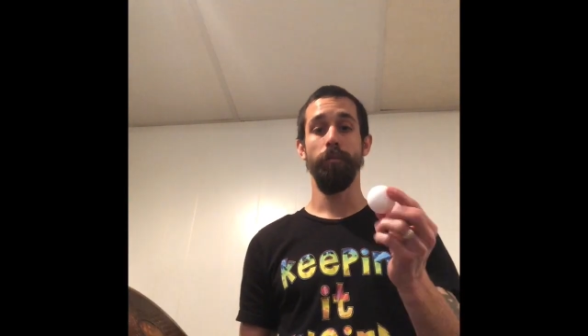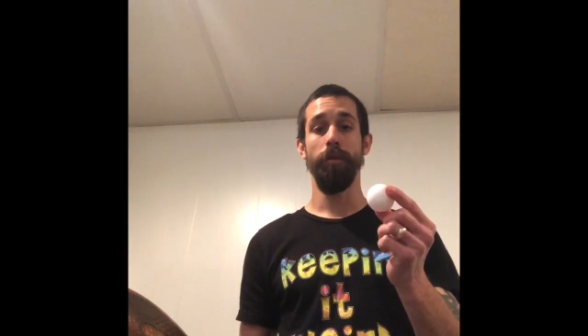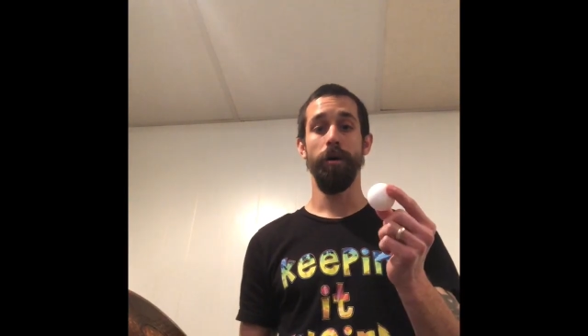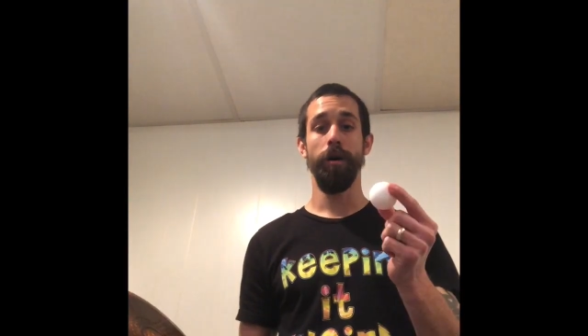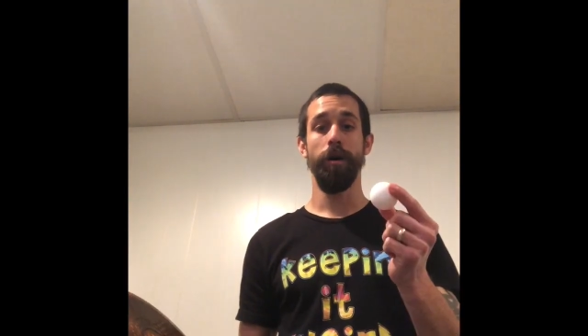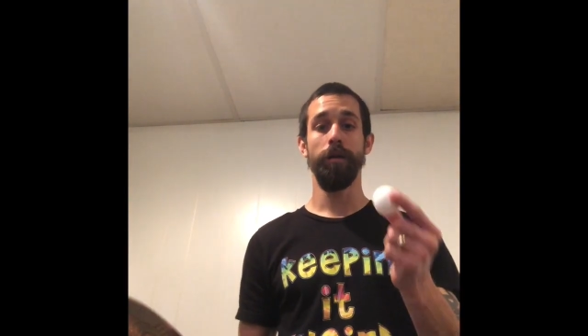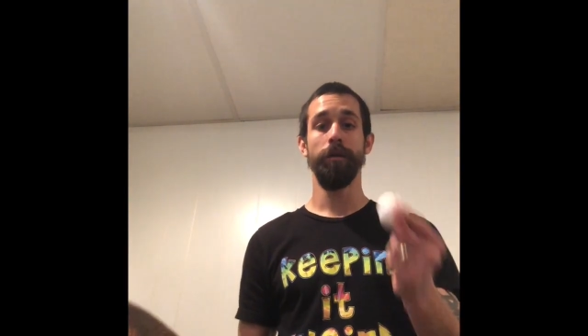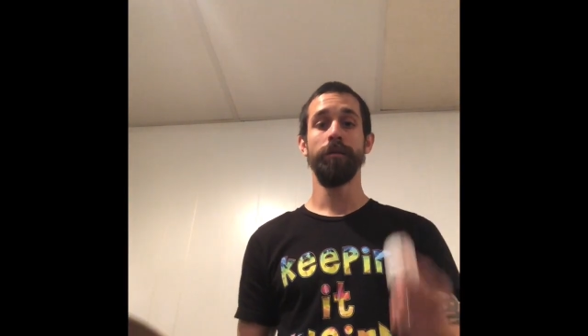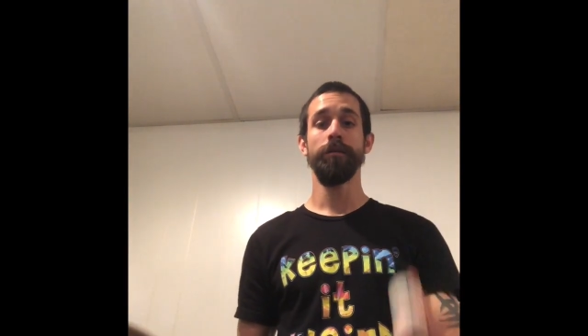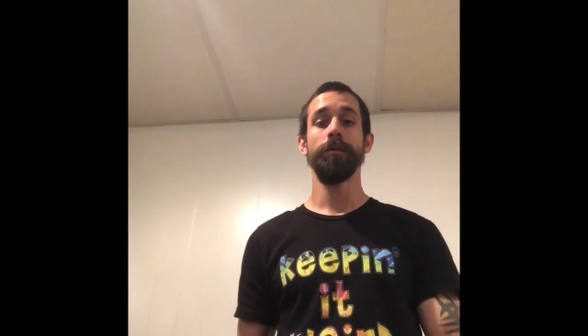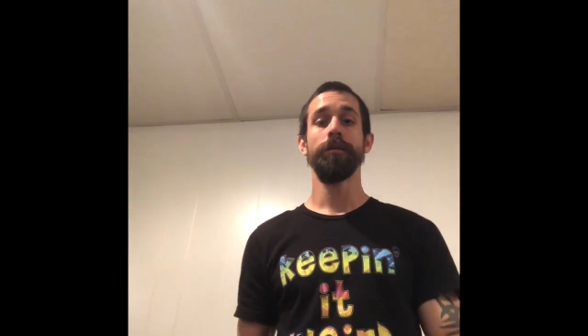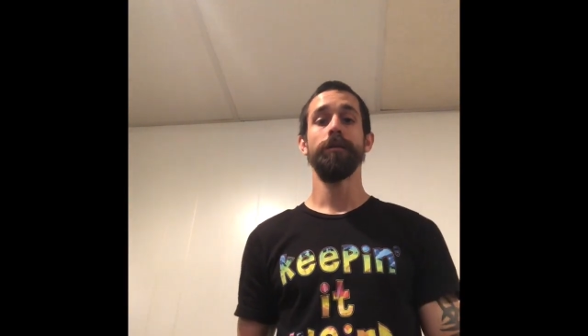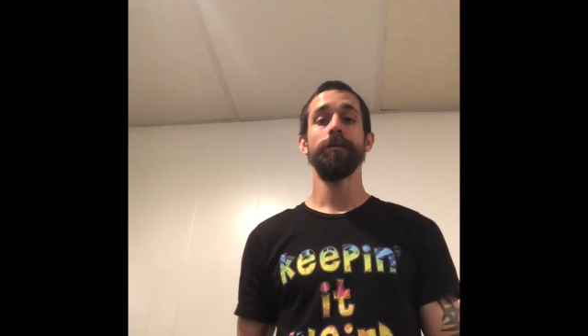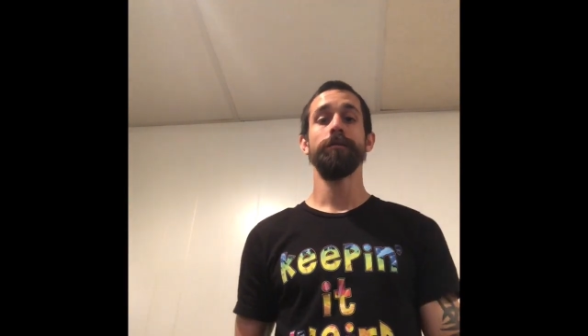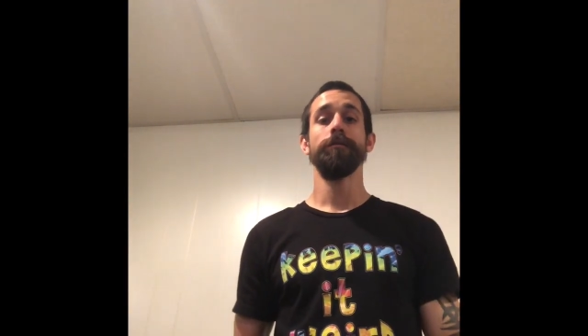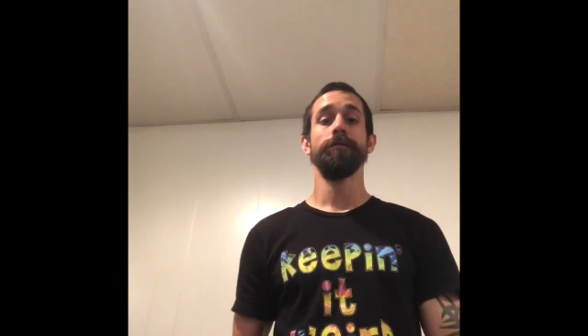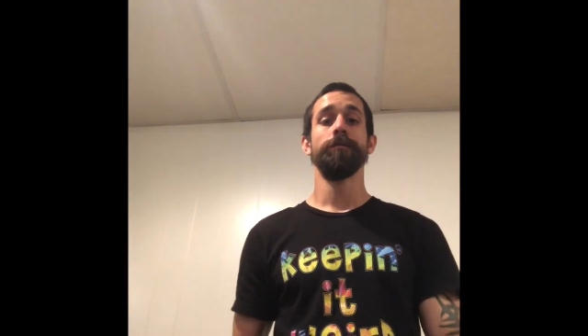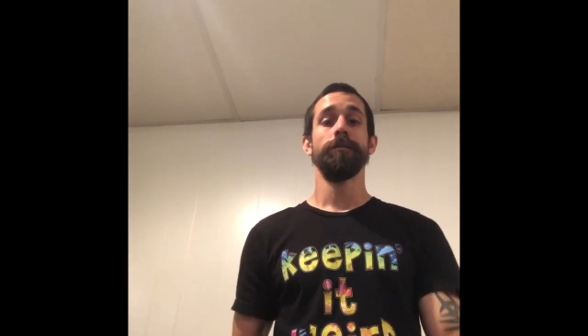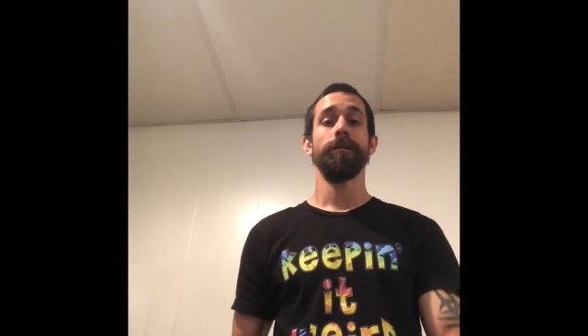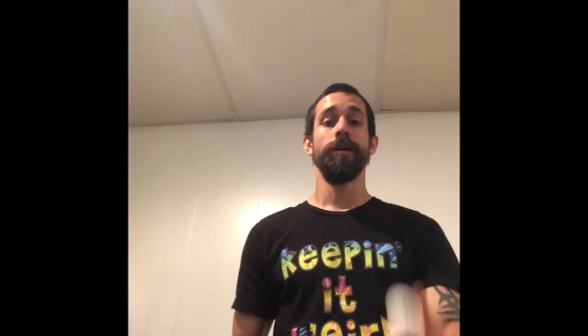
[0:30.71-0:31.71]
ball
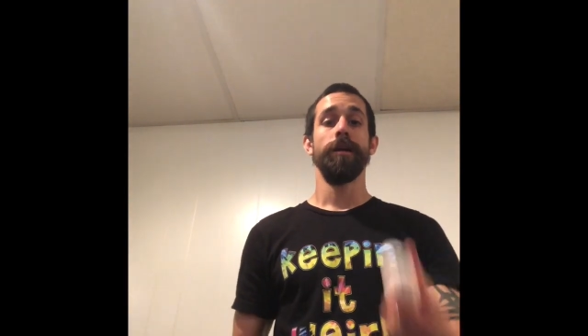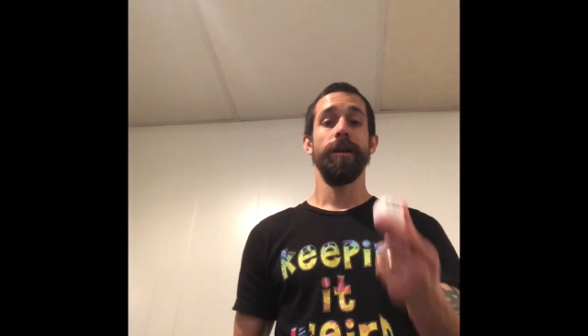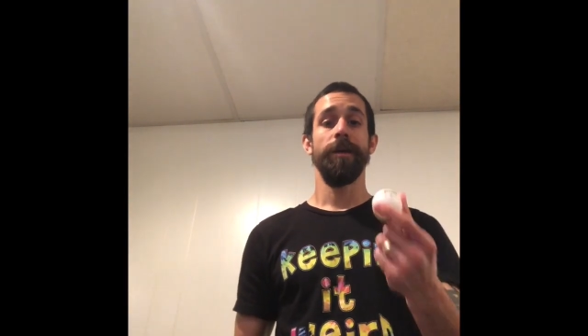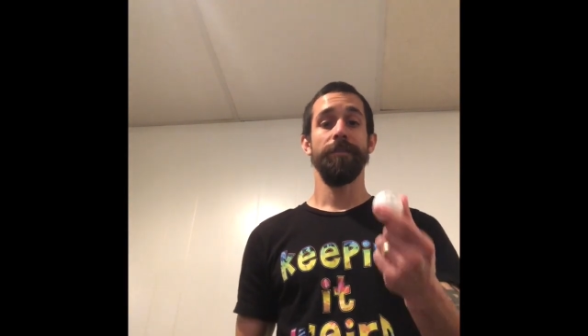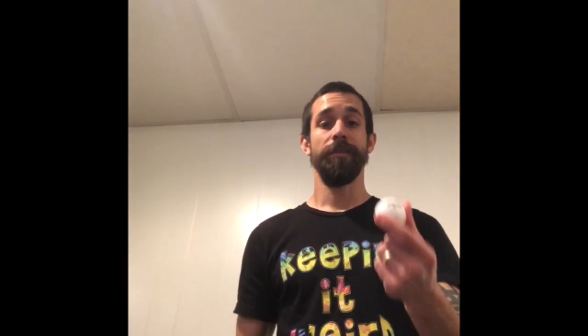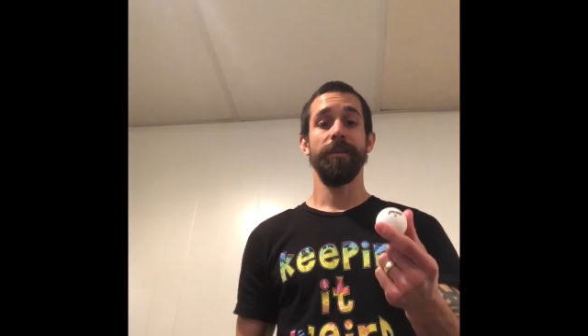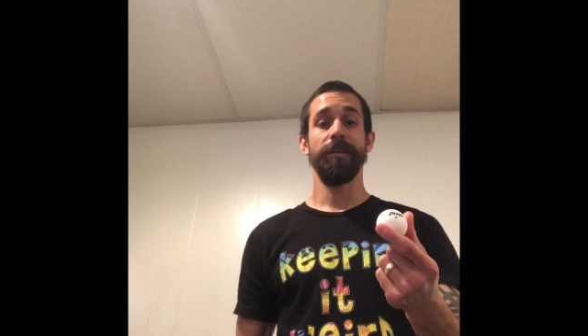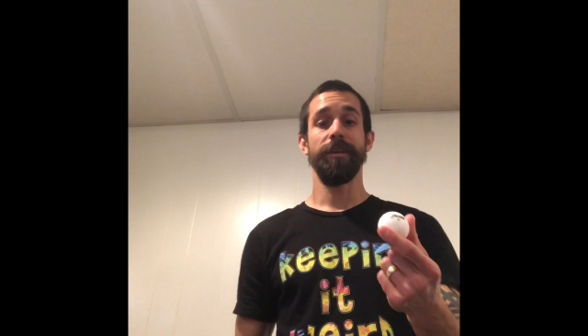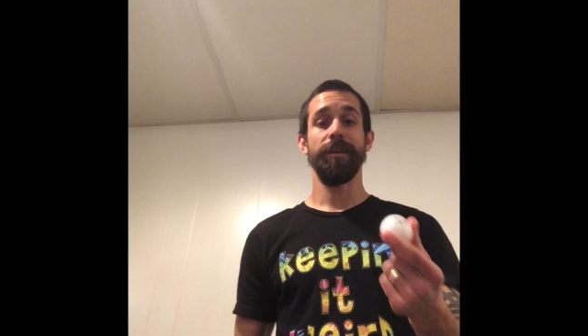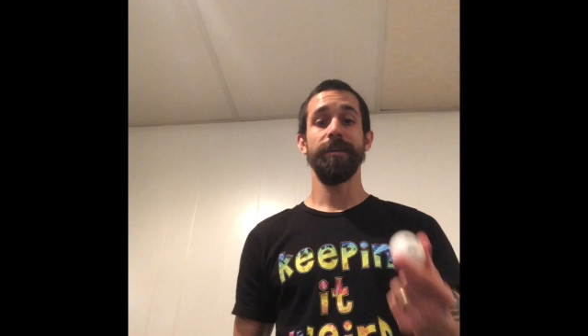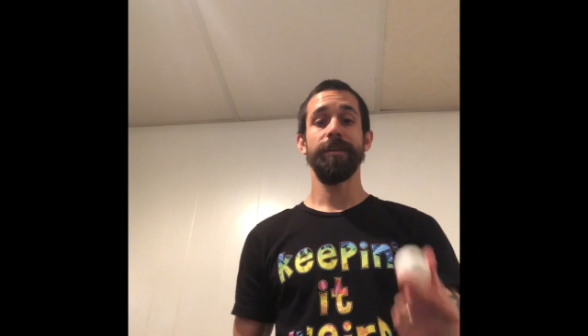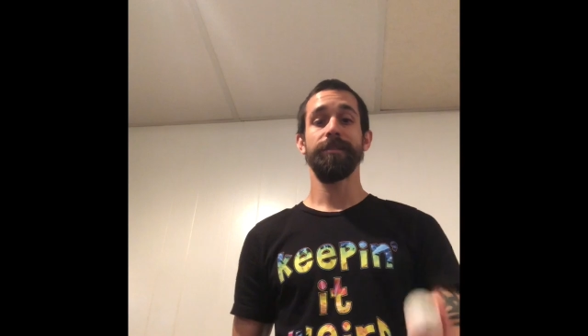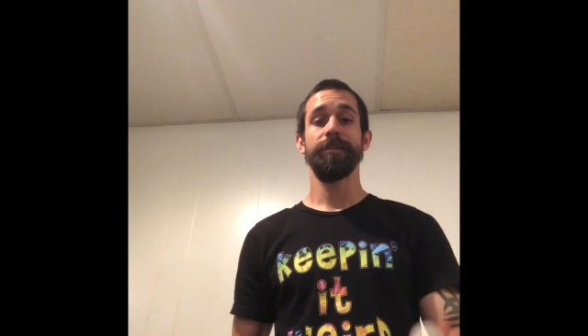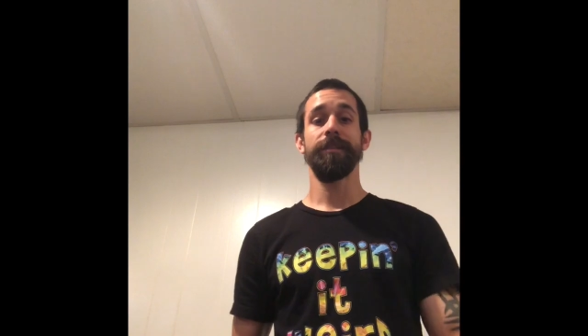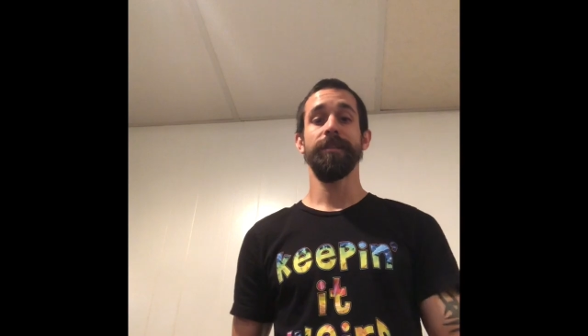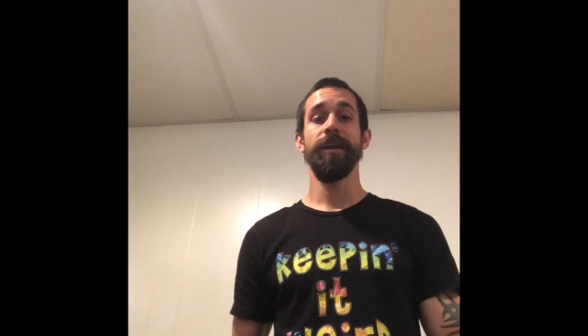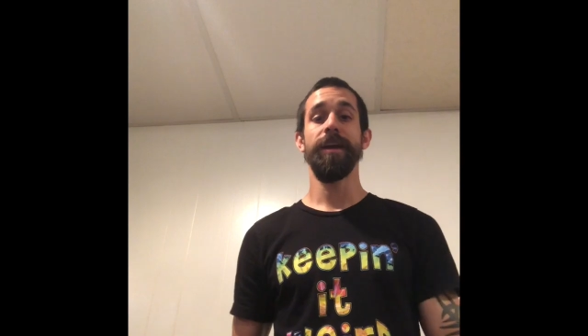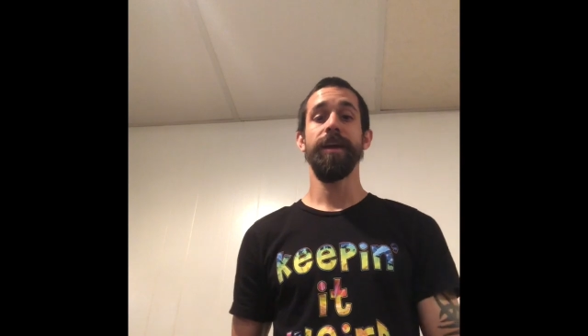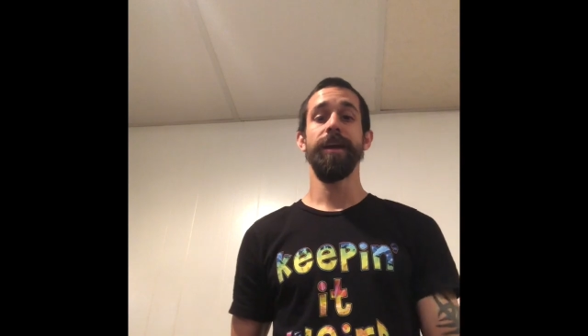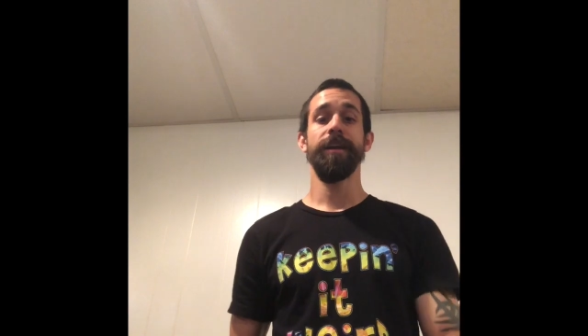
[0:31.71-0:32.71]
and then get it to
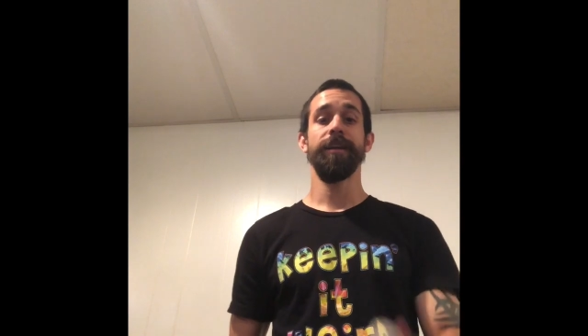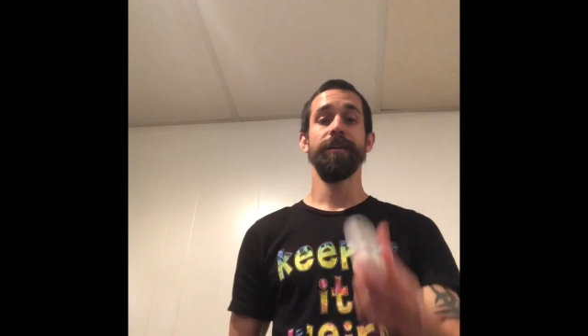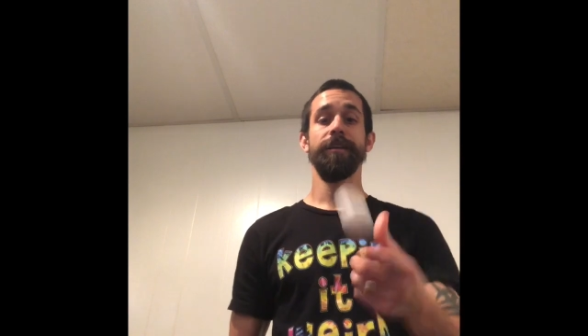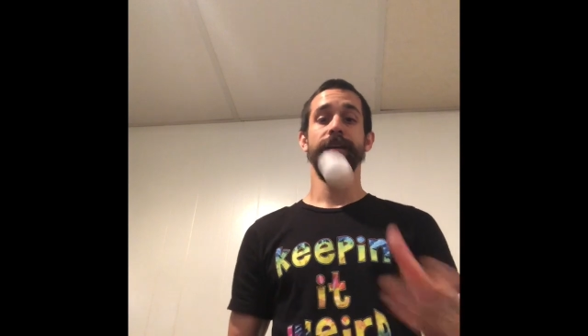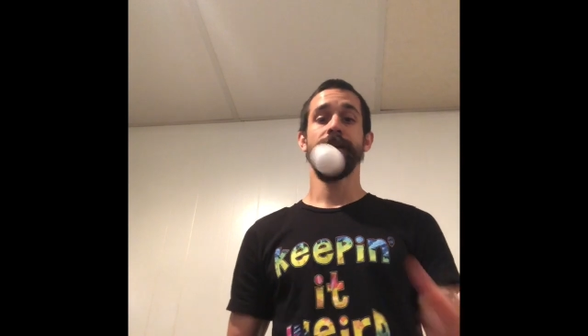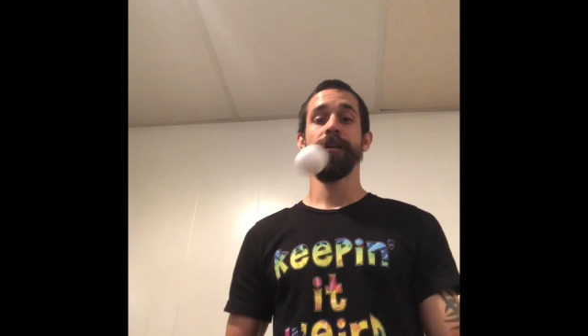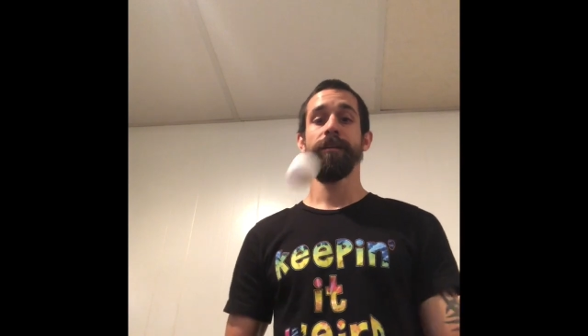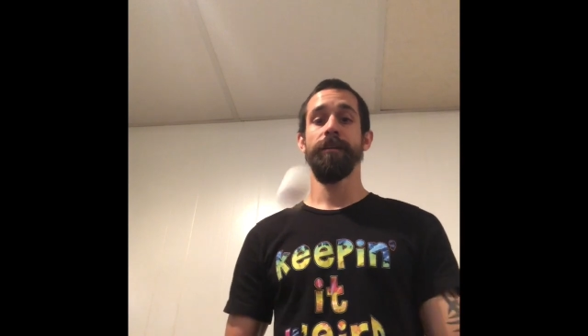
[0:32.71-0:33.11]
land